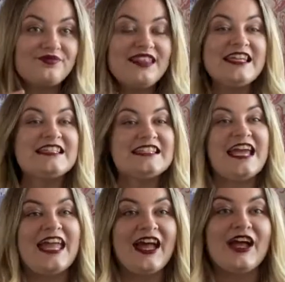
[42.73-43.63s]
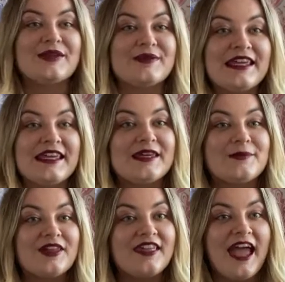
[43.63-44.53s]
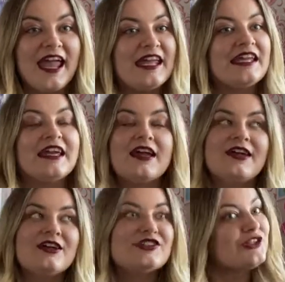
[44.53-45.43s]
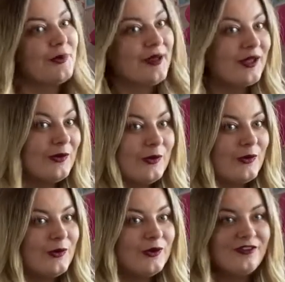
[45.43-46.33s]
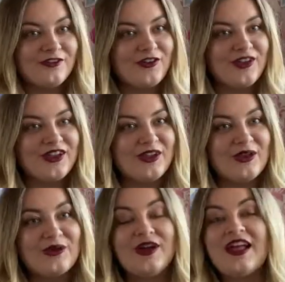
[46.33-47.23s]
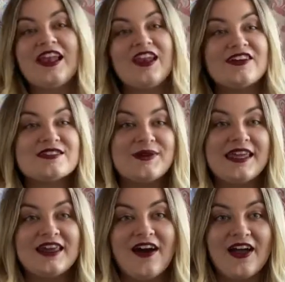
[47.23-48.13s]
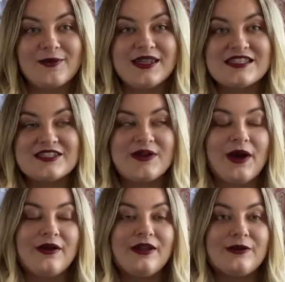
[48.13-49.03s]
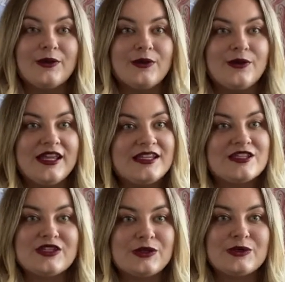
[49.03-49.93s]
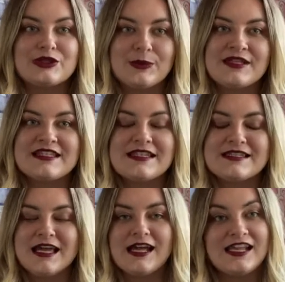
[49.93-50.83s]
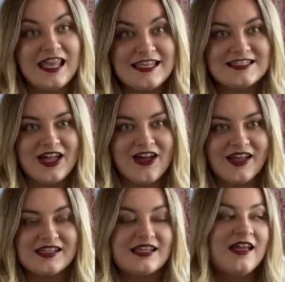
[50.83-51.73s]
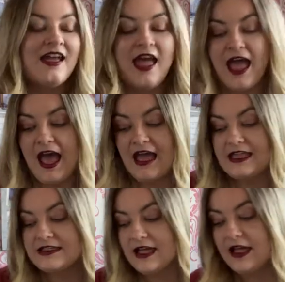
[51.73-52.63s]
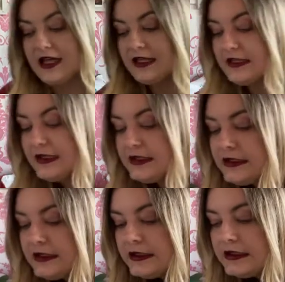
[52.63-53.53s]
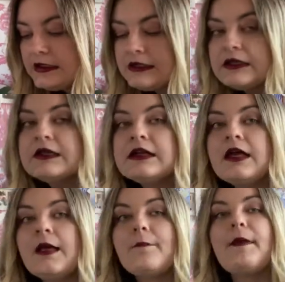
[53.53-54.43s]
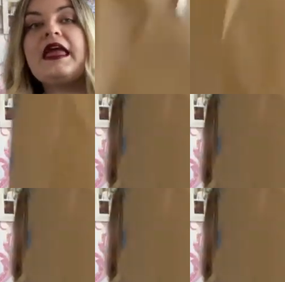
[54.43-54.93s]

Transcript: Today I am here with a shopping haul for you. Last week I went to our local Into shopping centre Lakeside and I may have